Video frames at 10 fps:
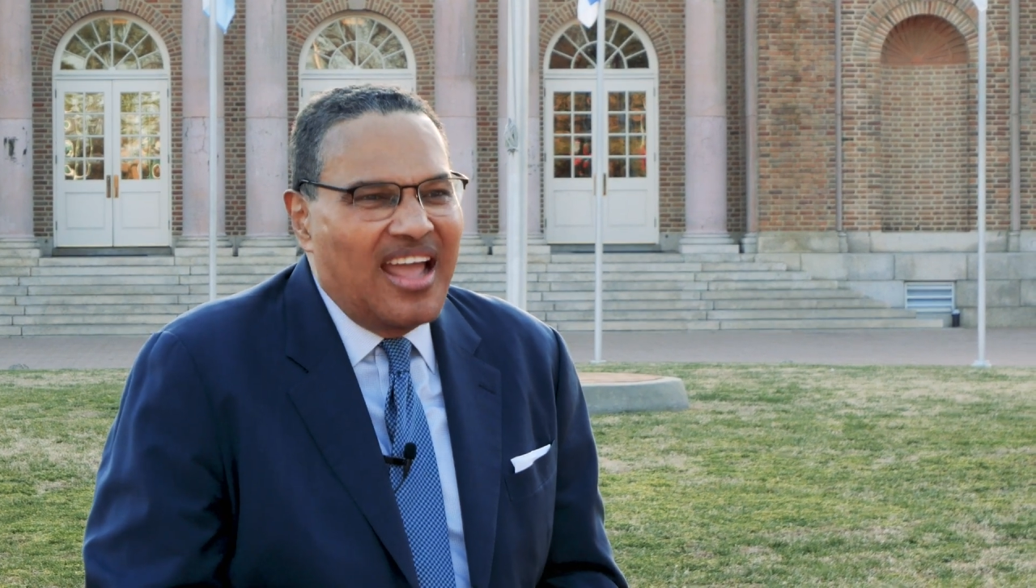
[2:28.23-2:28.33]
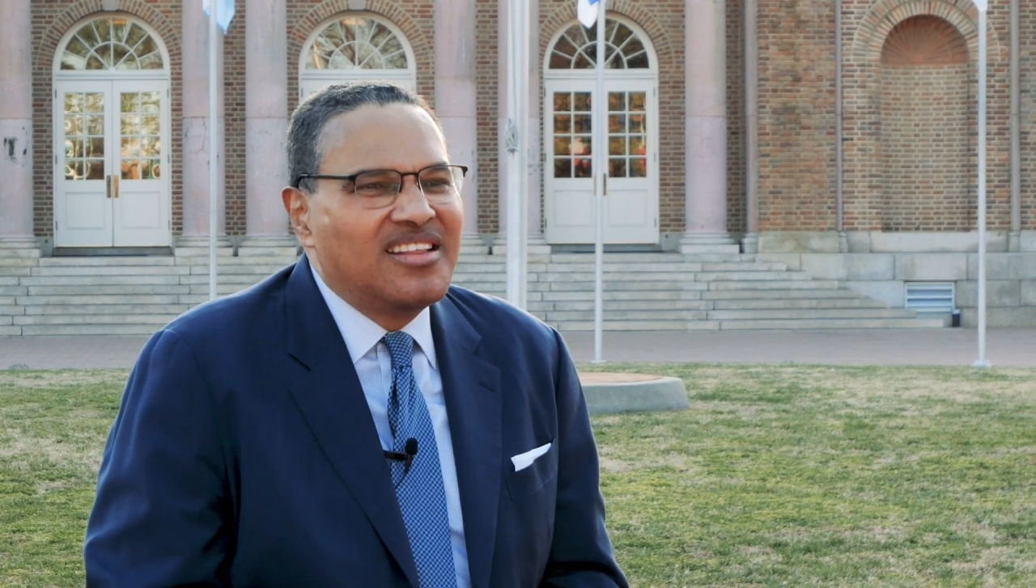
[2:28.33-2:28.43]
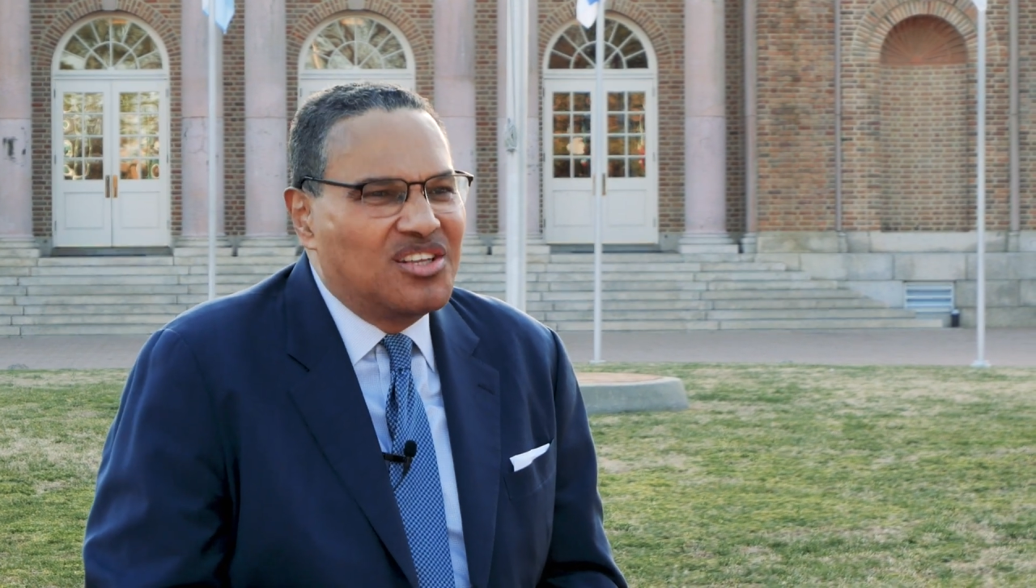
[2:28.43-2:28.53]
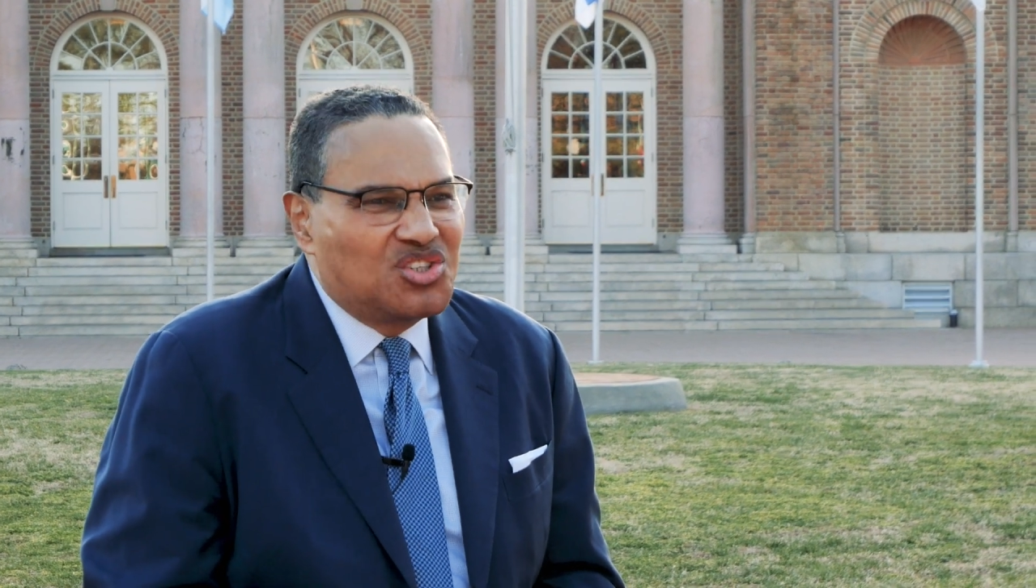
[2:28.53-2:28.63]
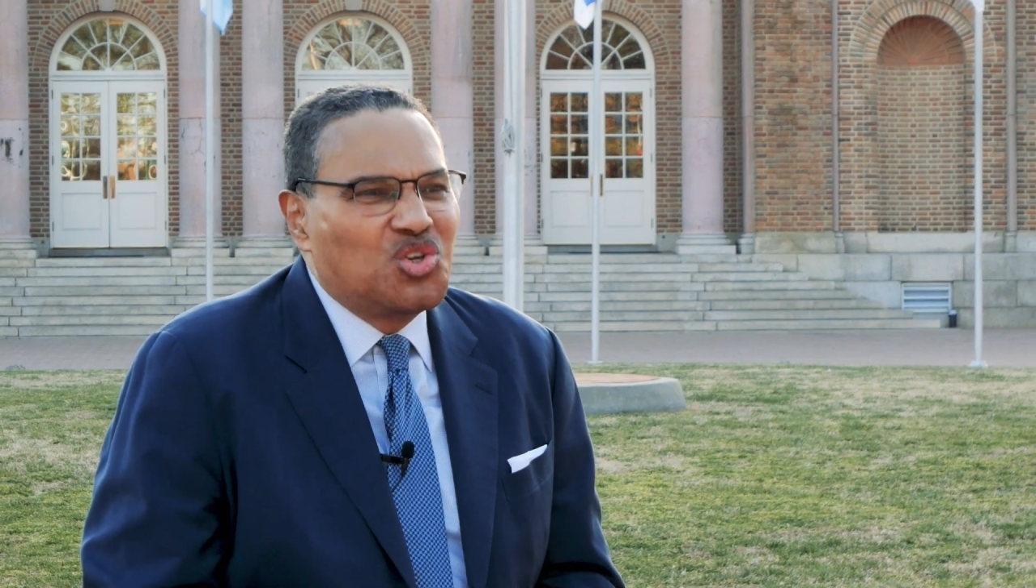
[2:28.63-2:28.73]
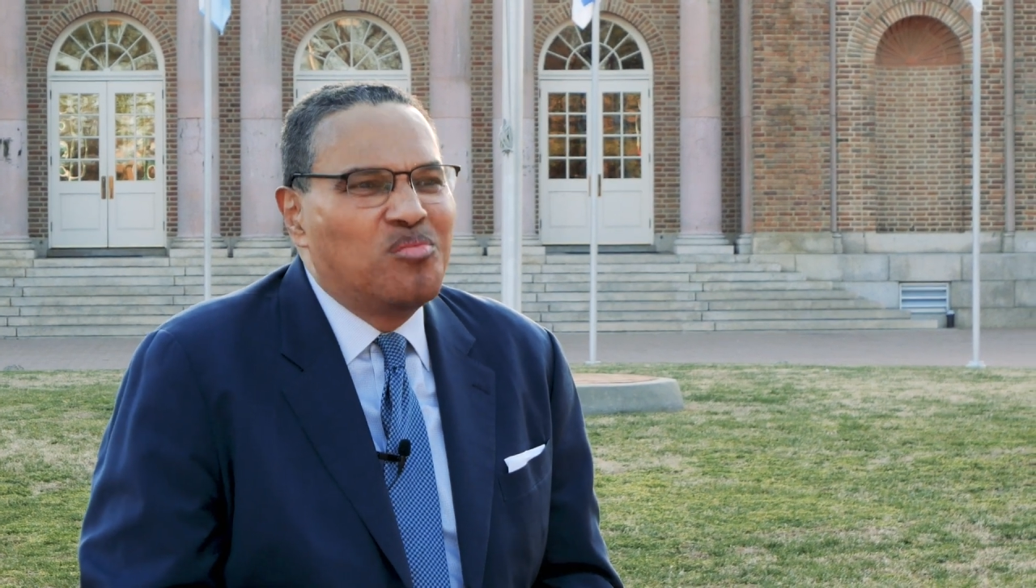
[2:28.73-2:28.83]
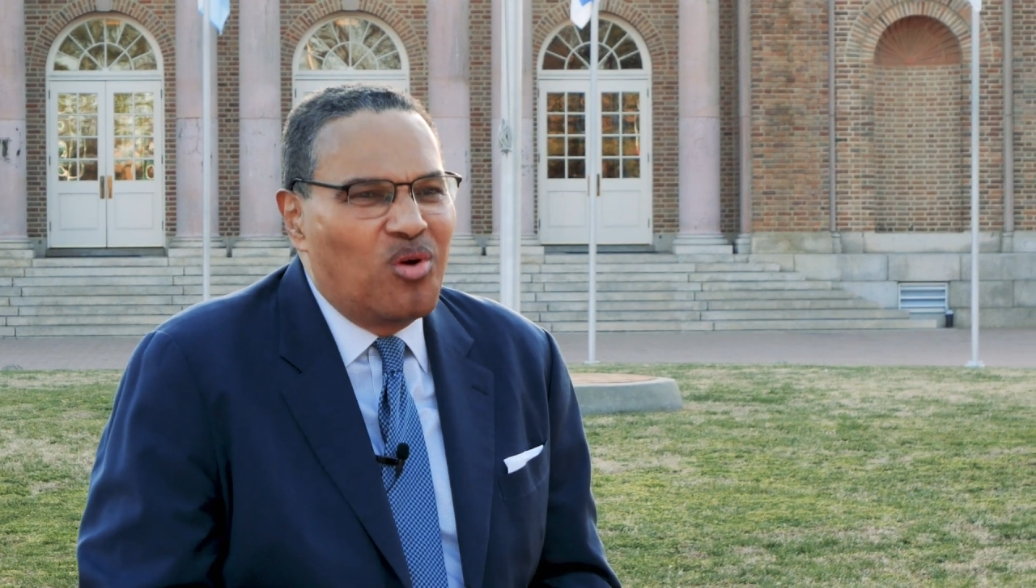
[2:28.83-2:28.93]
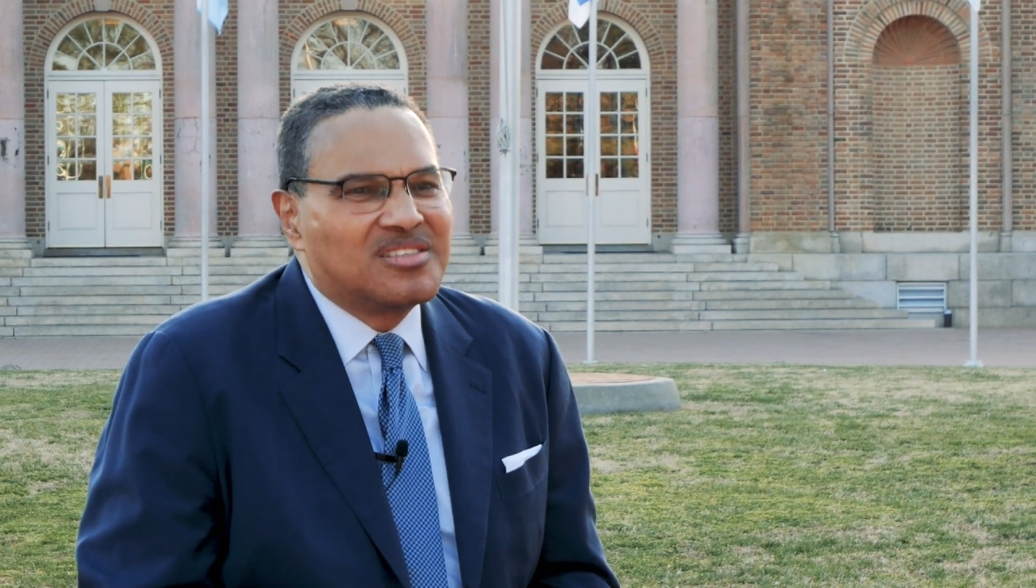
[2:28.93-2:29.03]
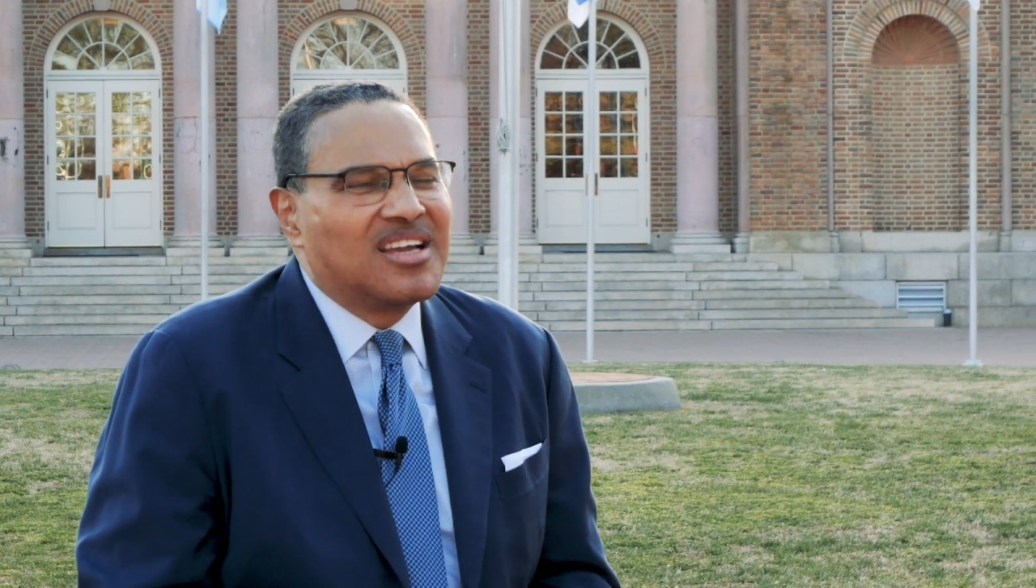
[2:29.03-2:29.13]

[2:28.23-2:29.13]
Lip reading: And then 2 more